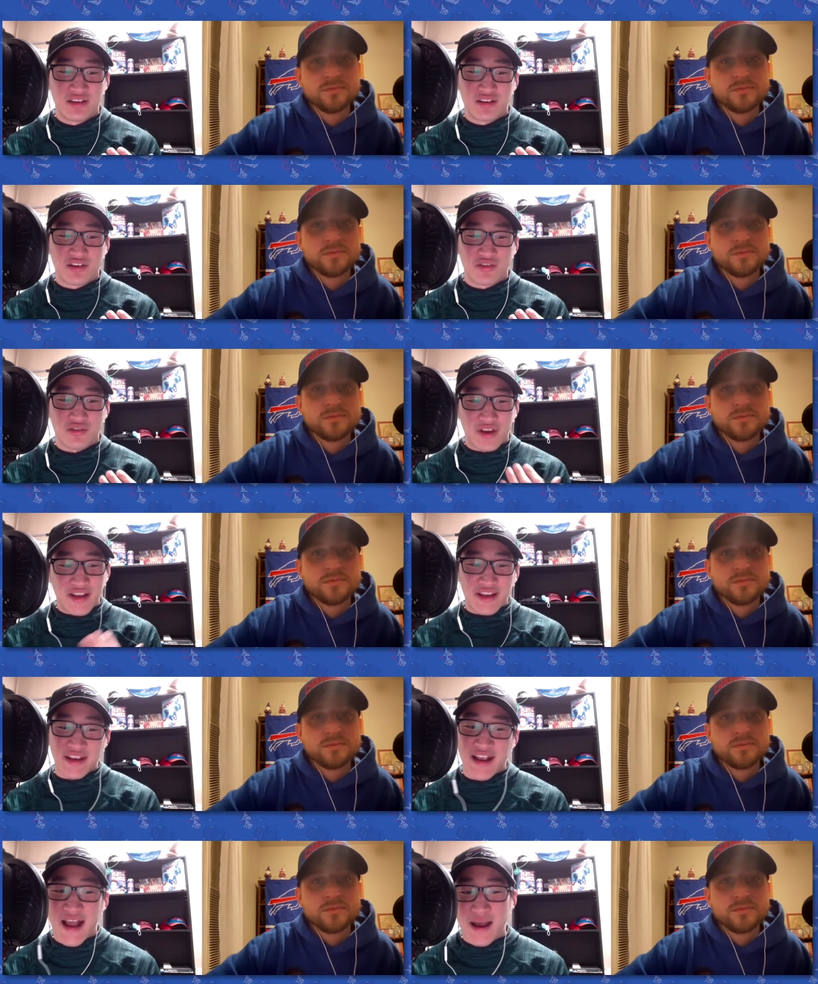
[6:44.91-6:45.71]

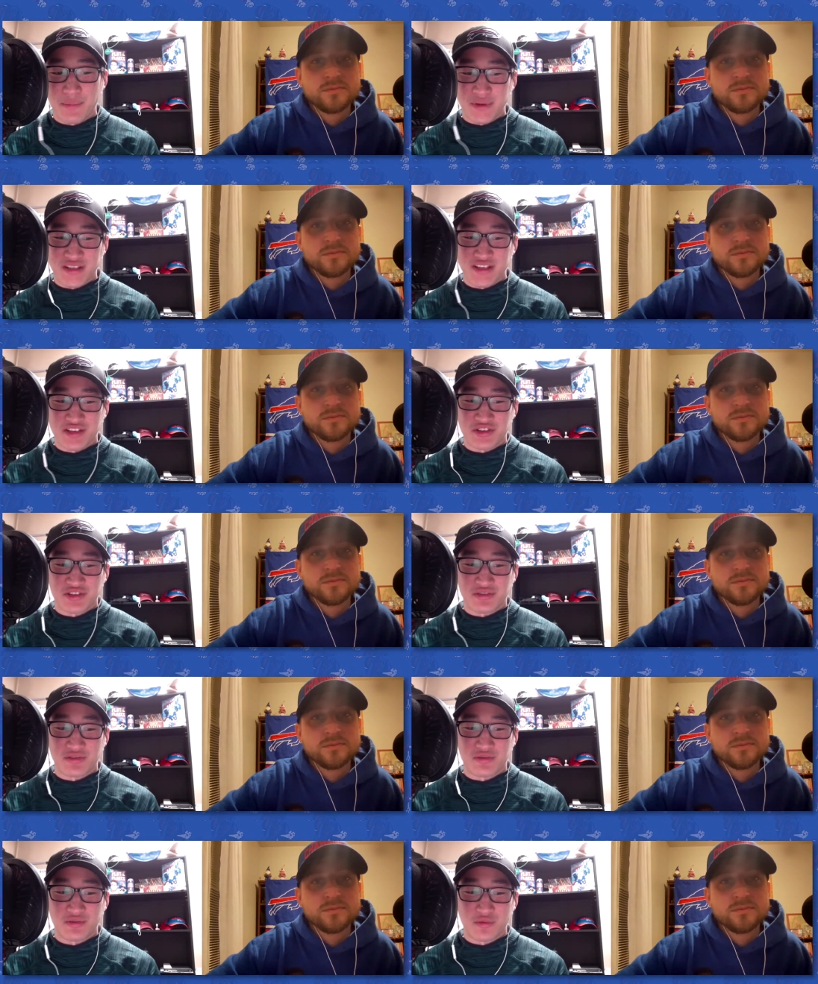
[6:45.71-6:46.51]
Speaker 1: creating
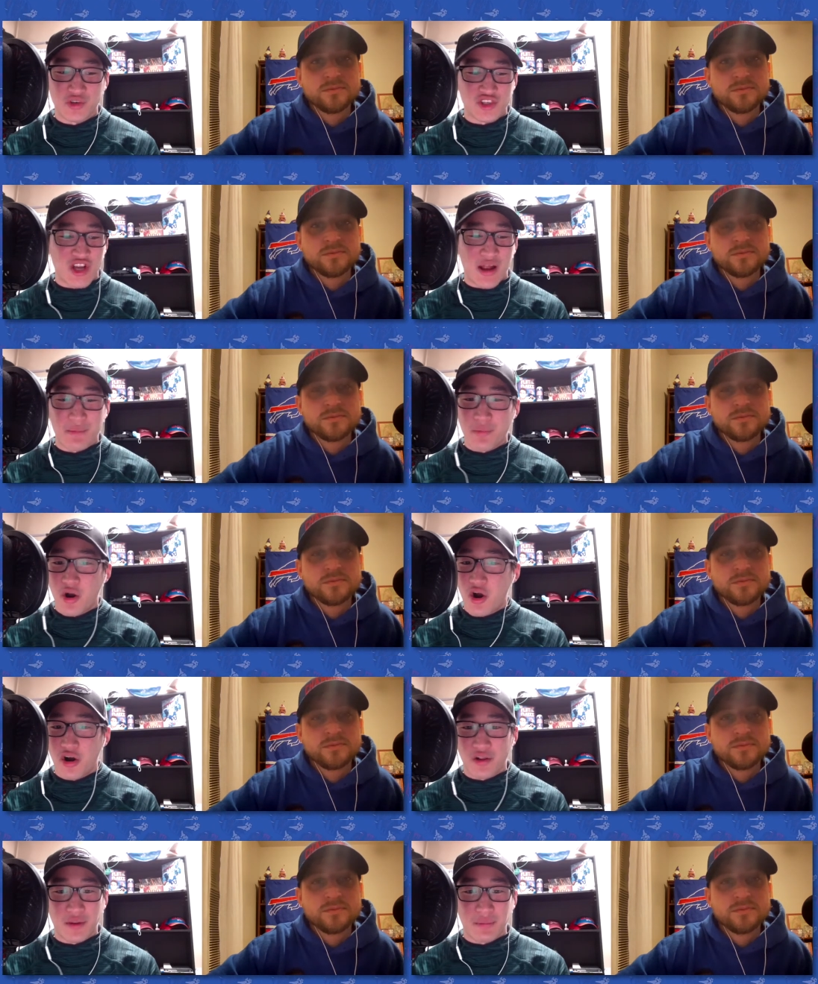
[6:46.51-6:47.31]
competition, which I'm
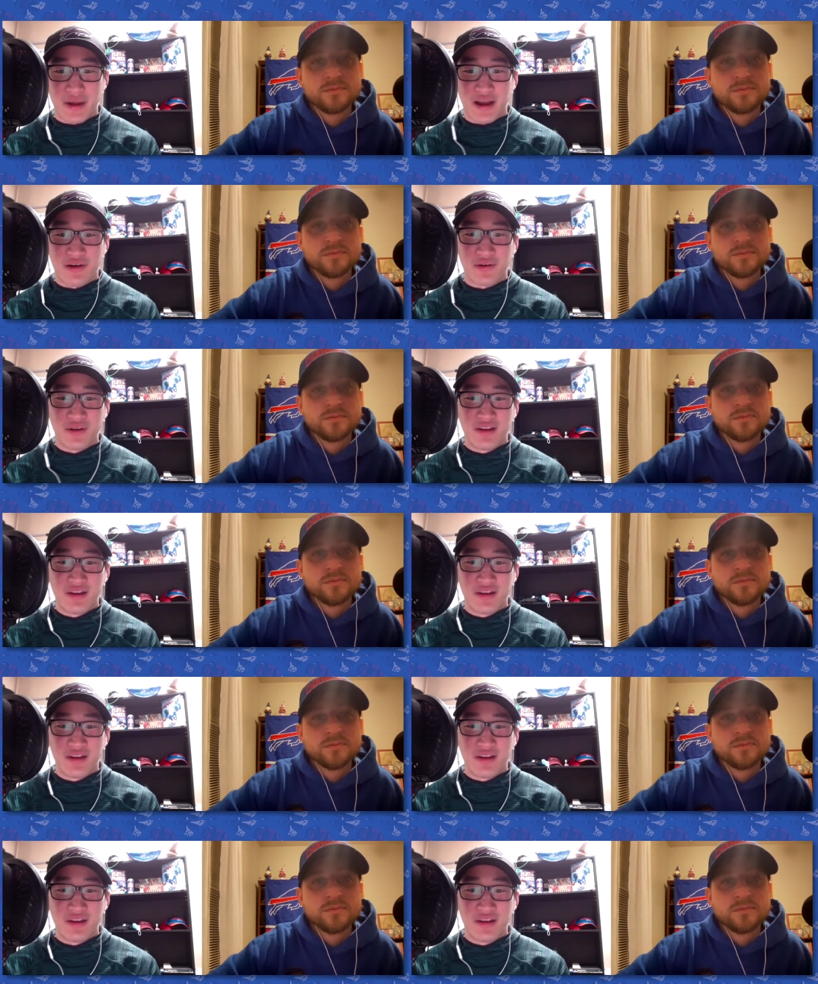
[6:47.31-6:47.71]
all about.